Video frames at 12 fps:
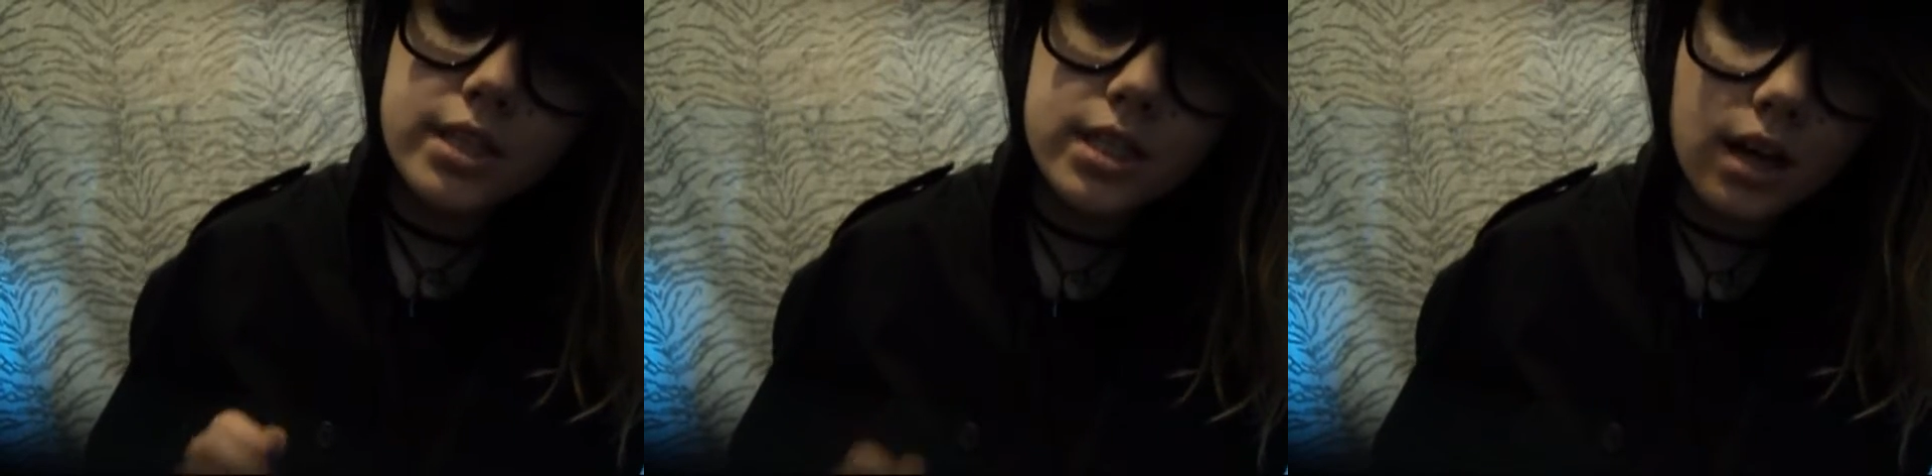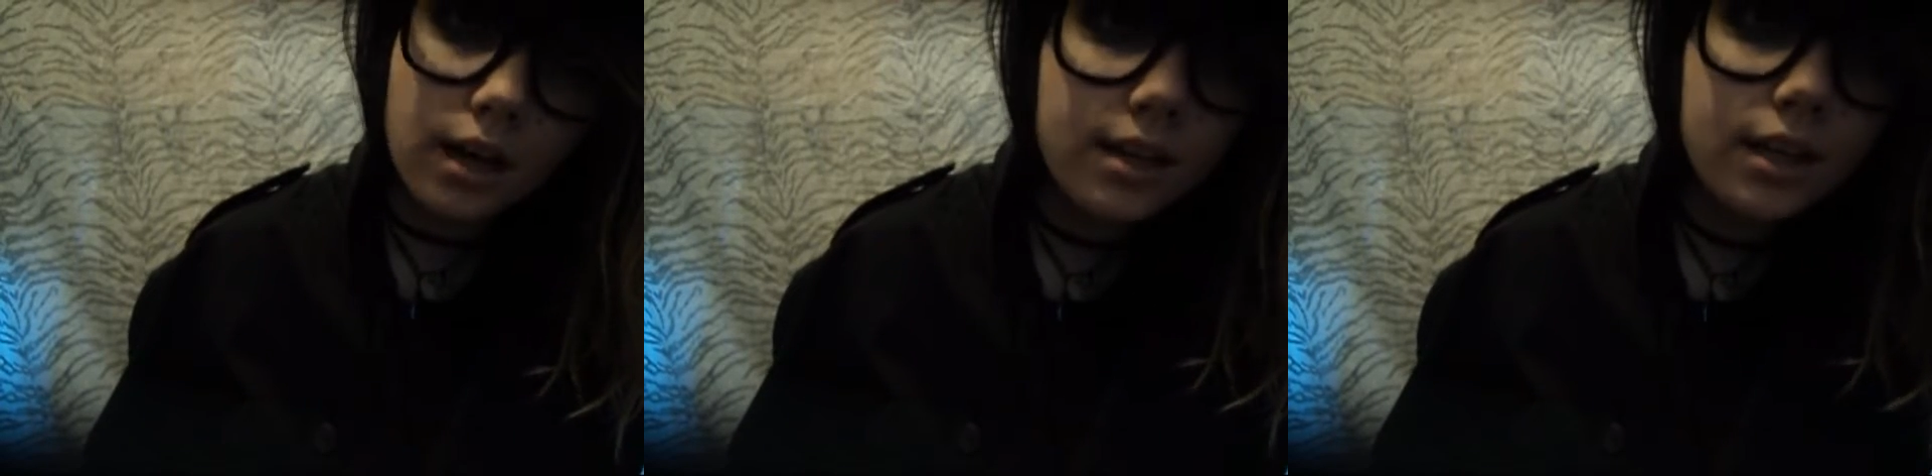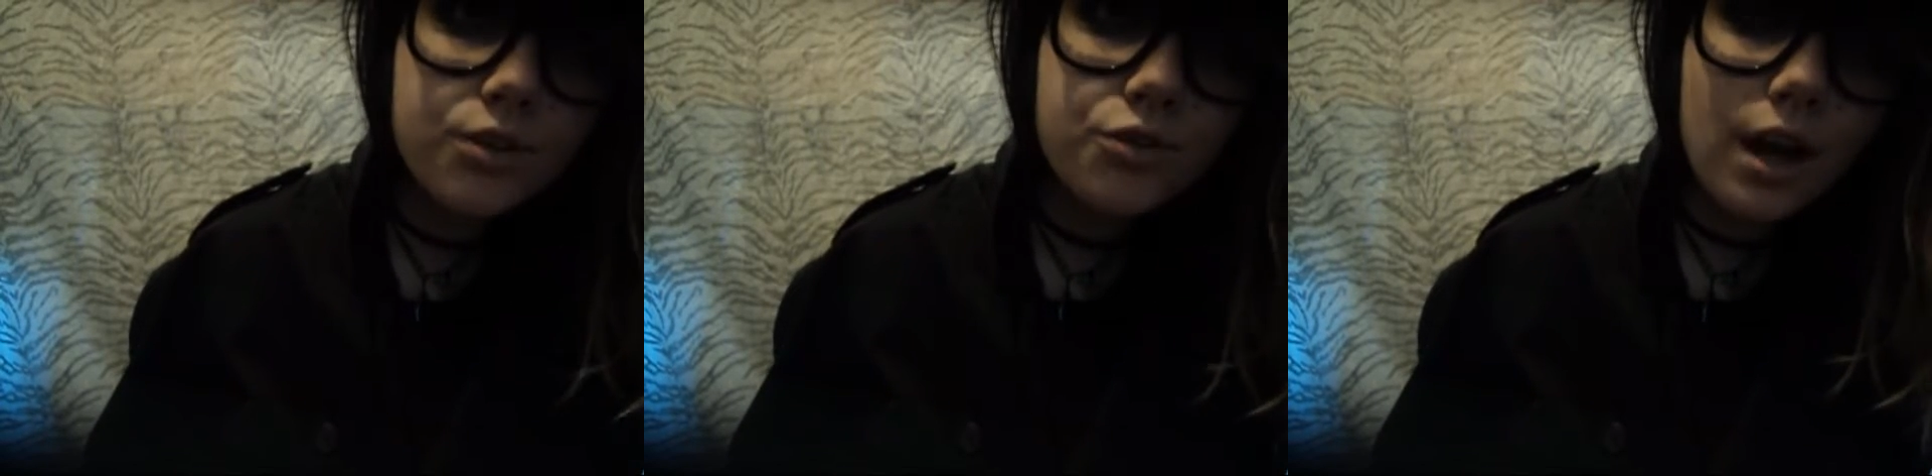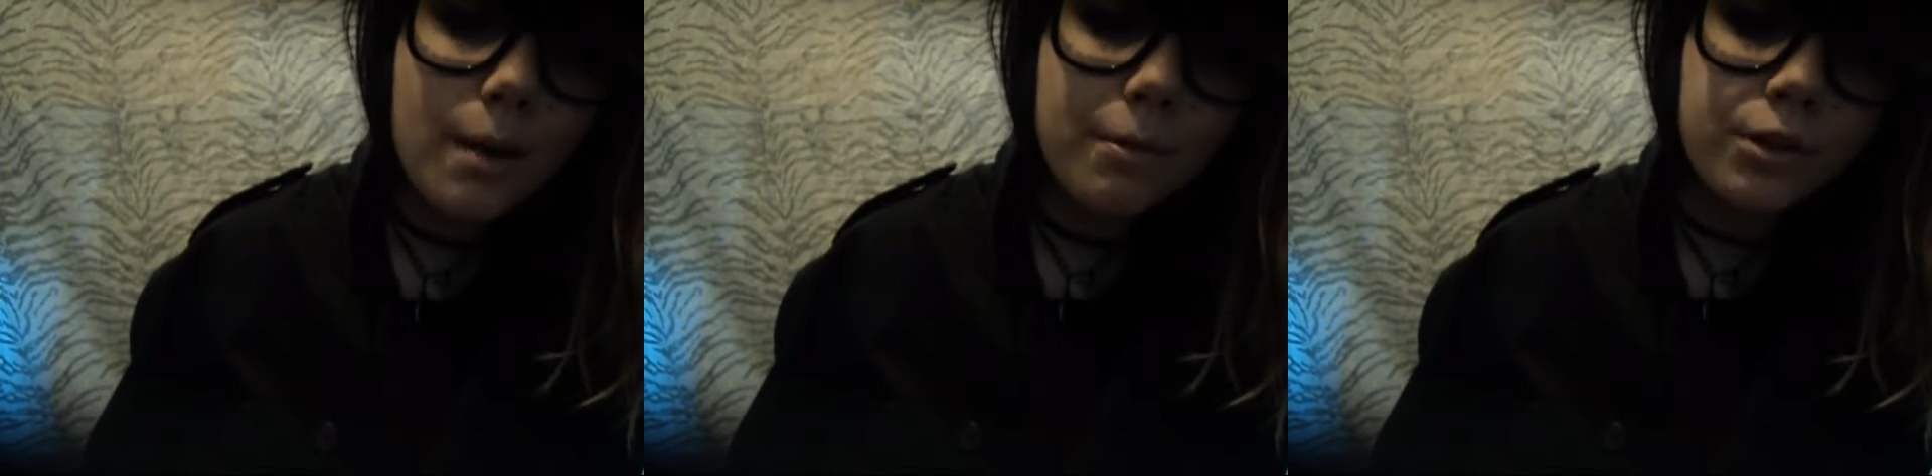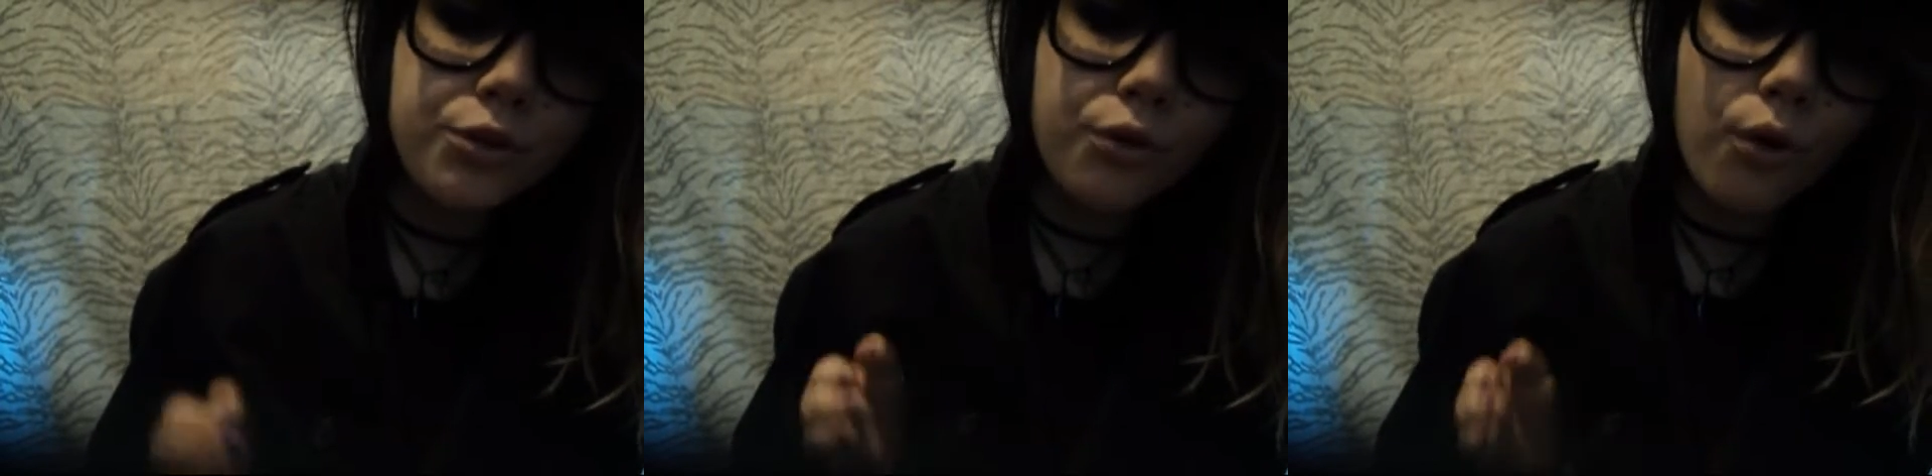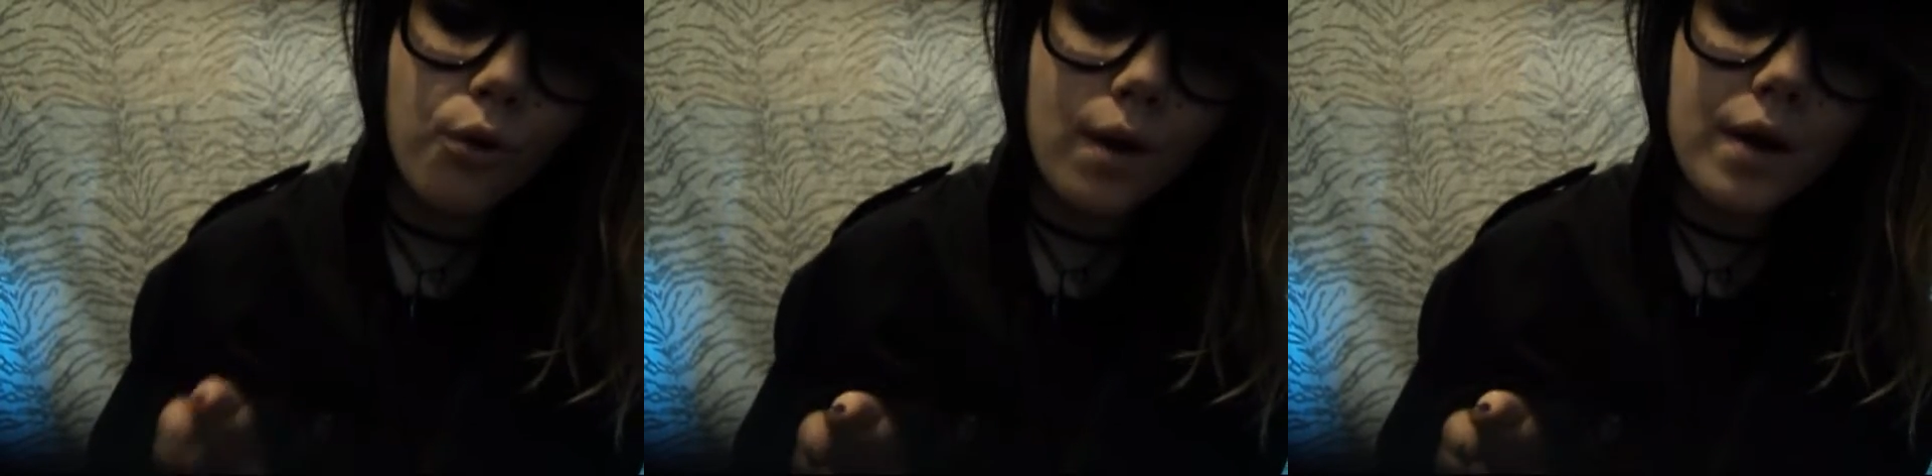stuck in that trap and you
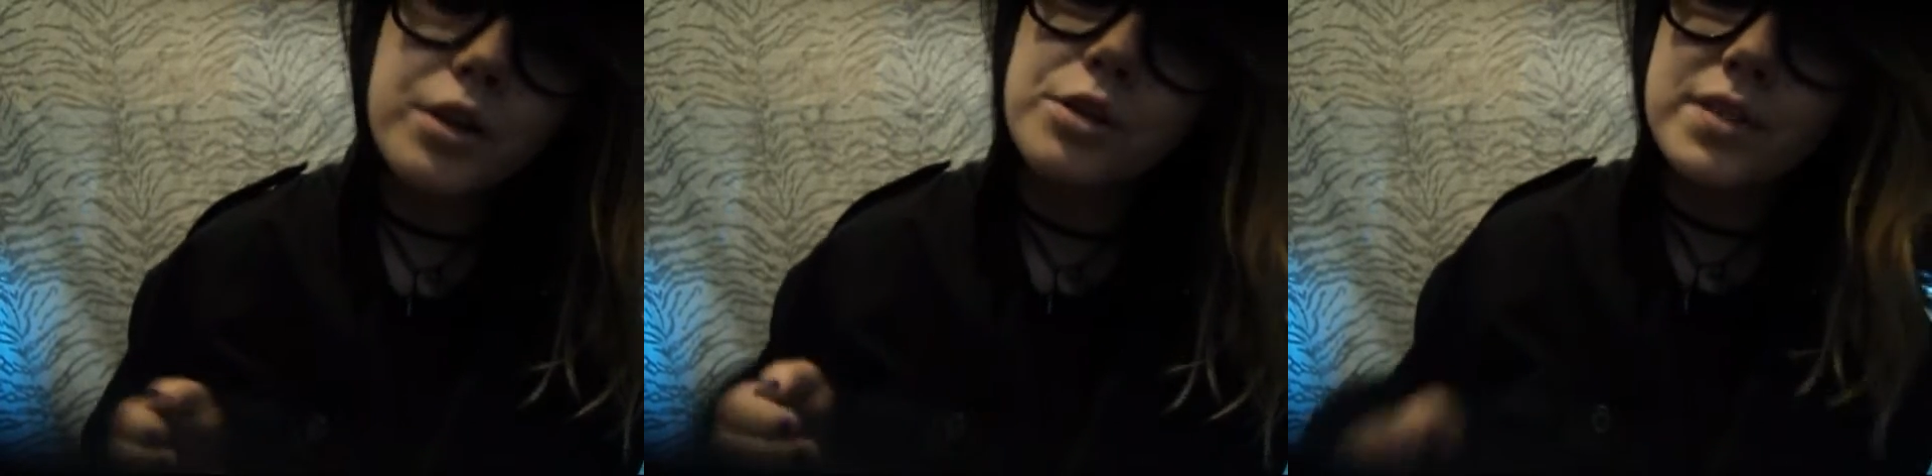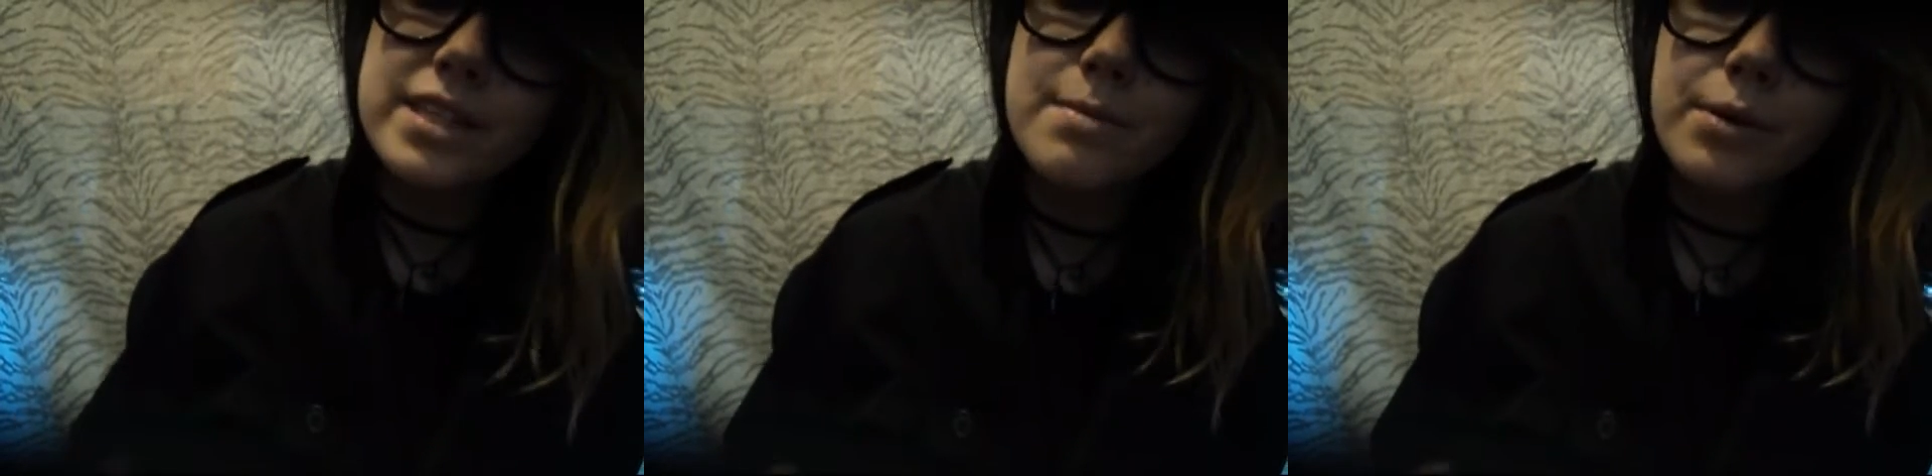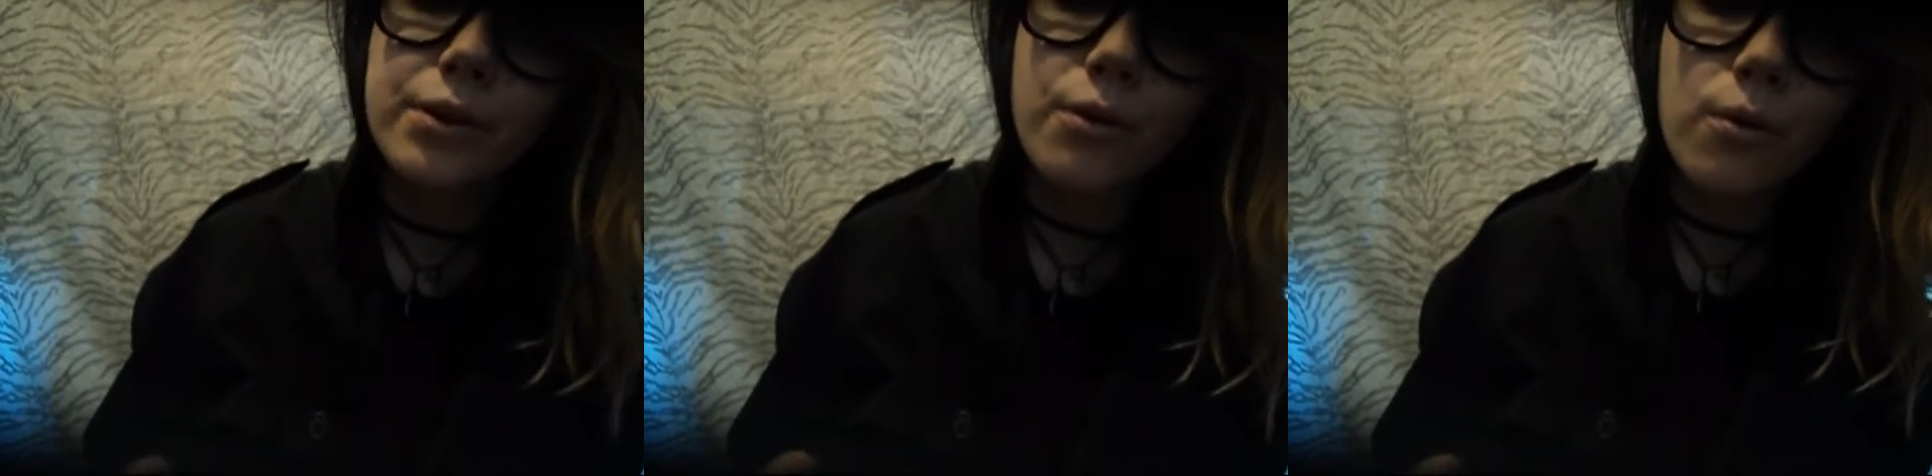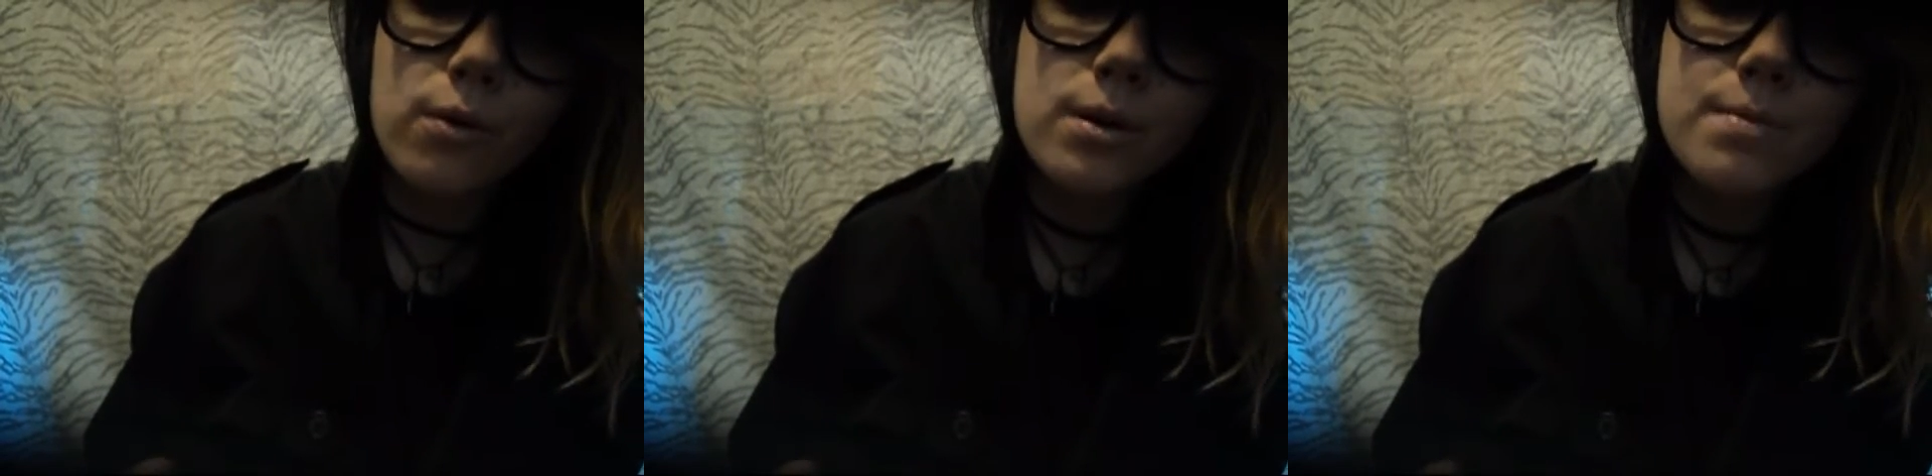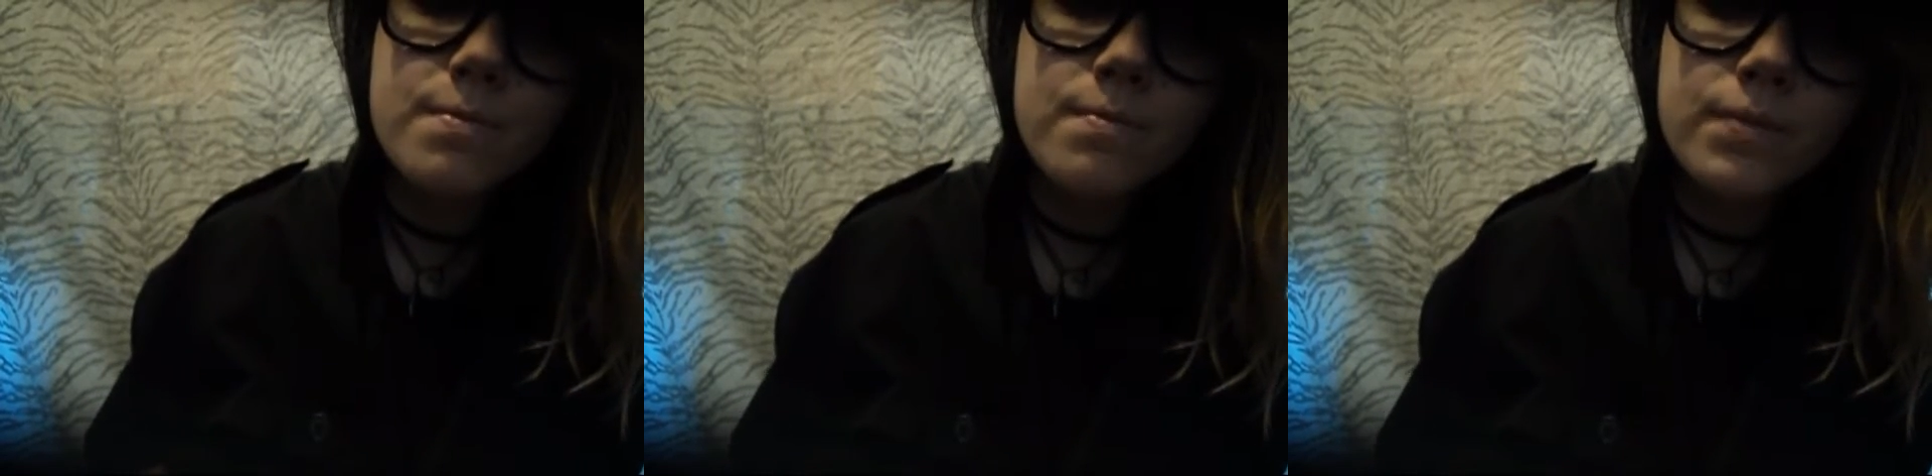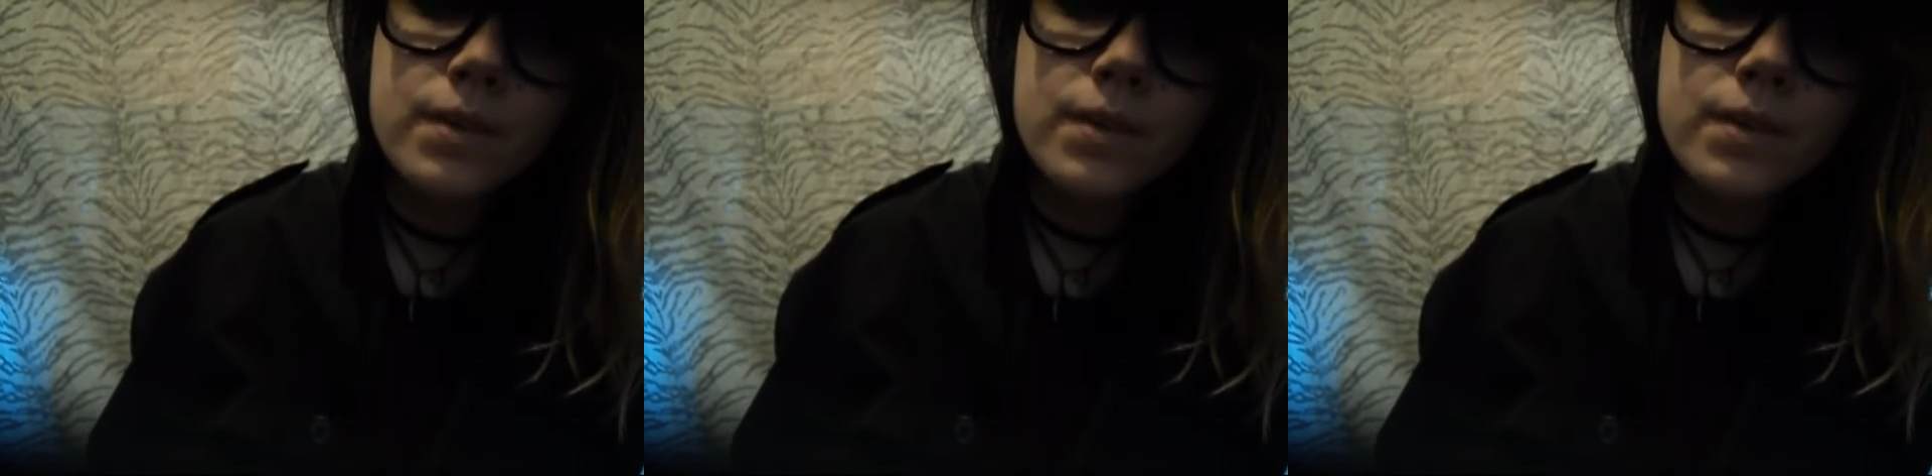go around and you see him on the corner,